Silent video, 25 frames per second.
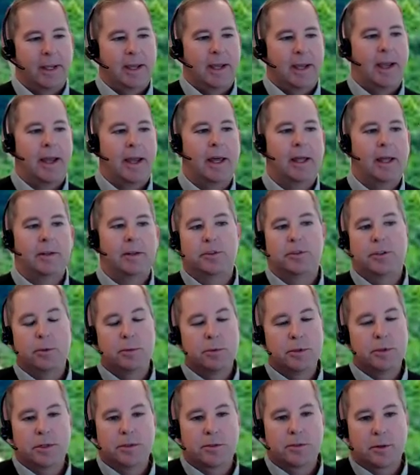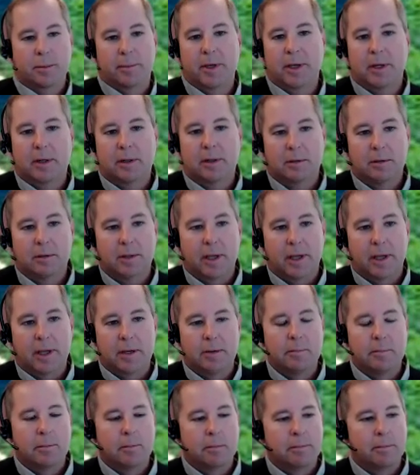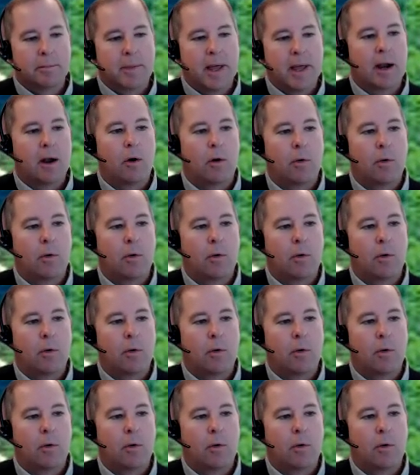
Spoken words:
And she was instrumental in that